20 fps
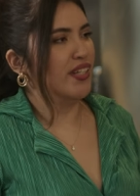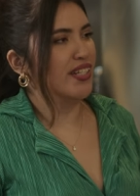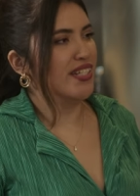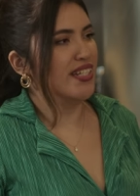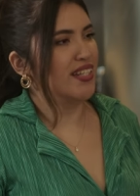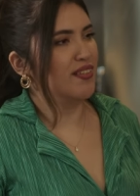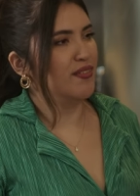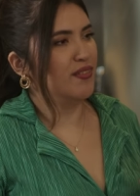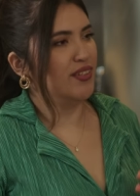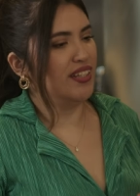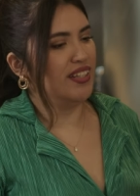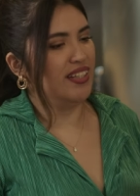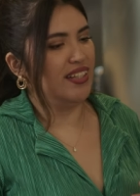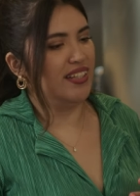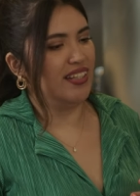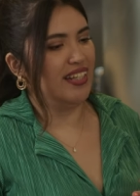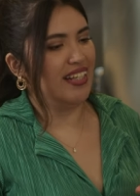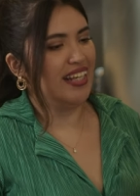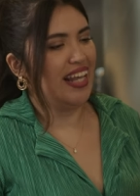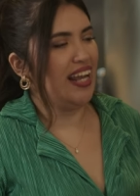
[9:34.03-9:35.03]
because it
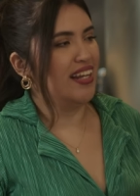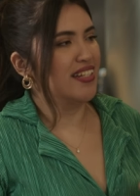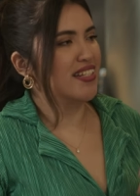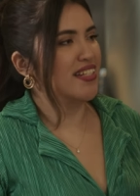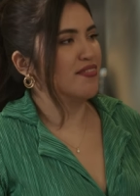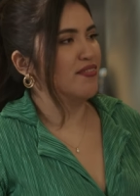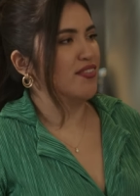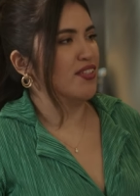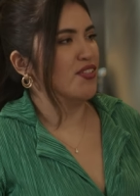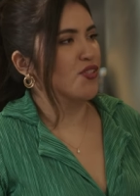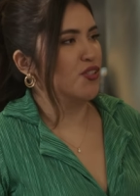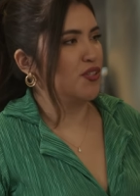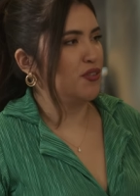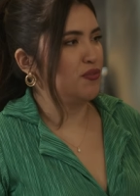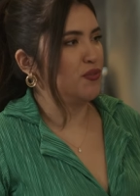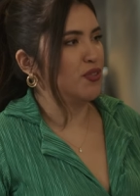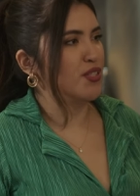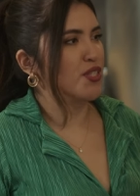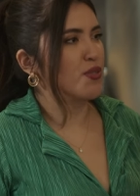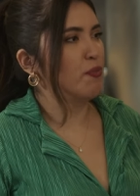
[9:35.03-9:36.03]
really it casts a vision
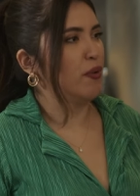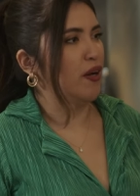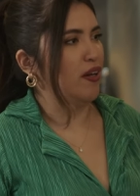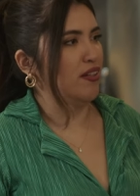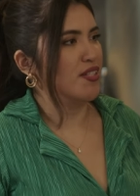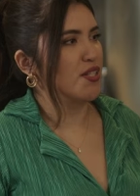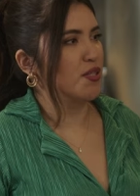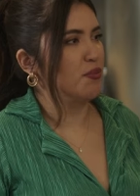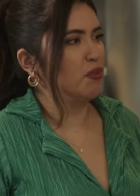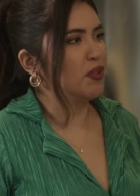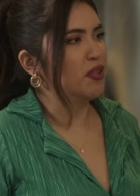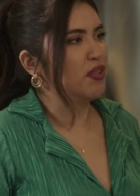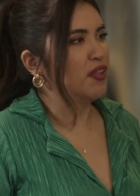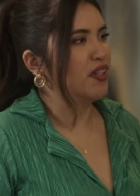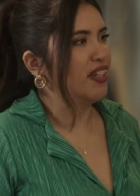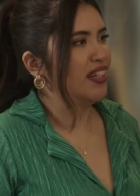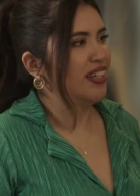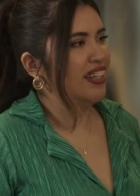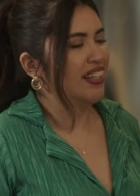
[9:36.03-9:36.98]
of what's possible,